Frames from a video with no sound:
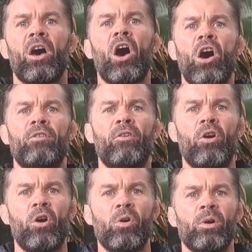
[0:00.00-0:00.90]

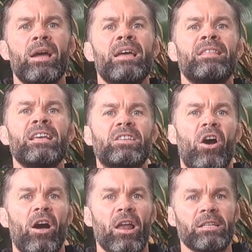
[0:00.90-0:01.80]
Overall, this
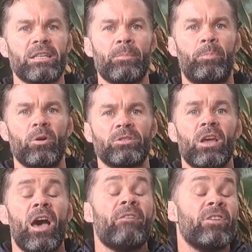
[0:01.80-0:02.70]
highlights the importance
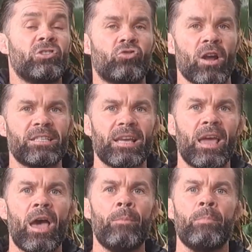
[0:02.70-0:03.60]
of addressing
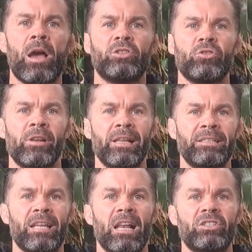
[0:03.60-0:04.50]
emotional
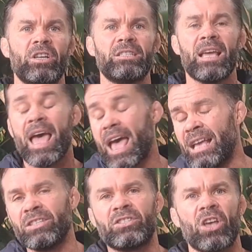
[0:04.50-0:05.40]
intelligence
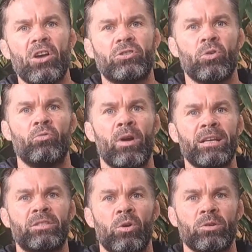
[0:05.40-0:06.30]
and social
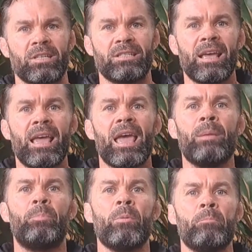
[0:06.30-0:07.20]
resources in
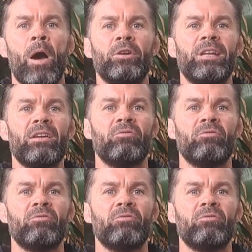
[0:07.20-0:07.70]
promoting